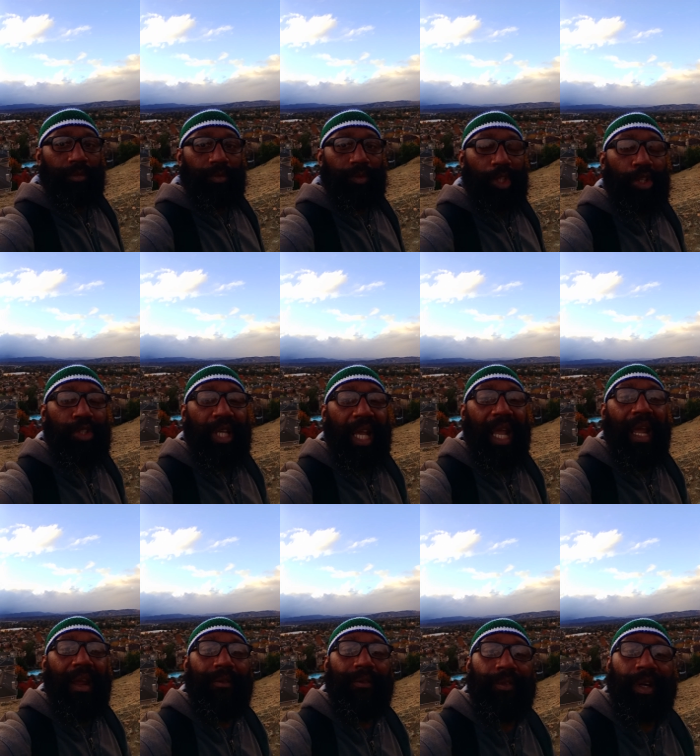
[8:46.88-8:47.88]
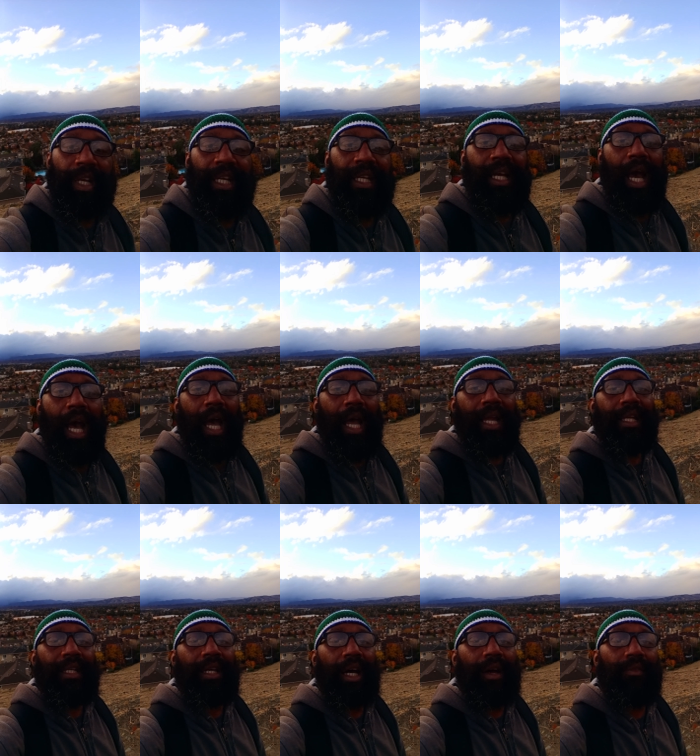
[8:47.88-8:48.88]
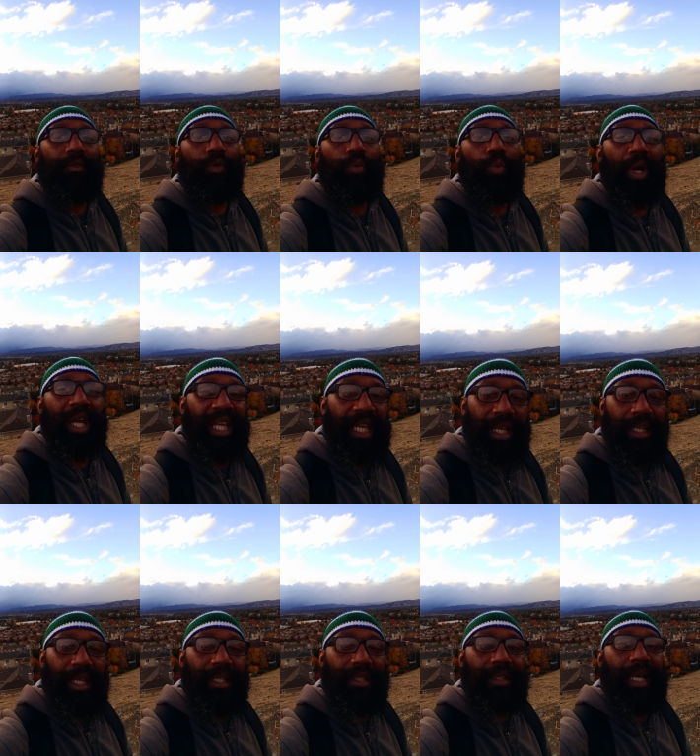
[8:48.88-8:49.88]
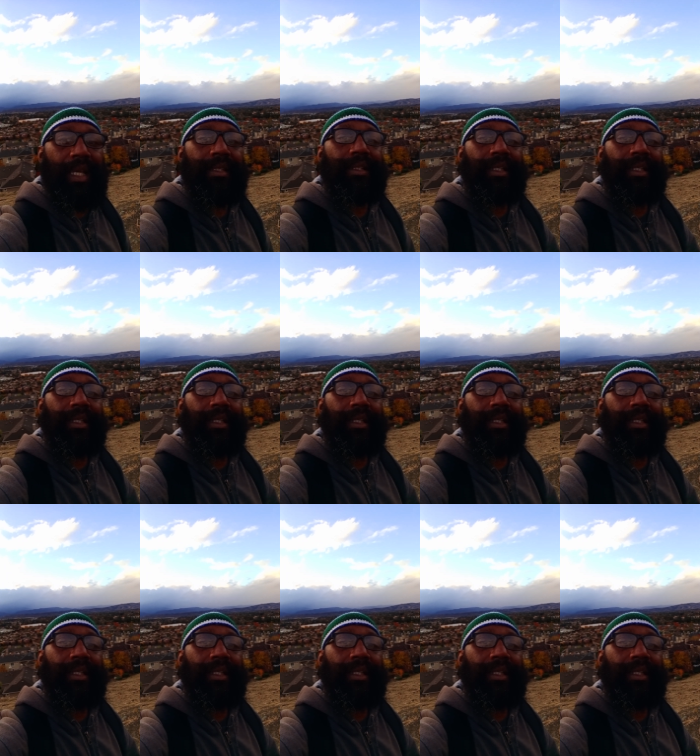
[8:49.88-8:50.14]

There's every kind of wickedness that's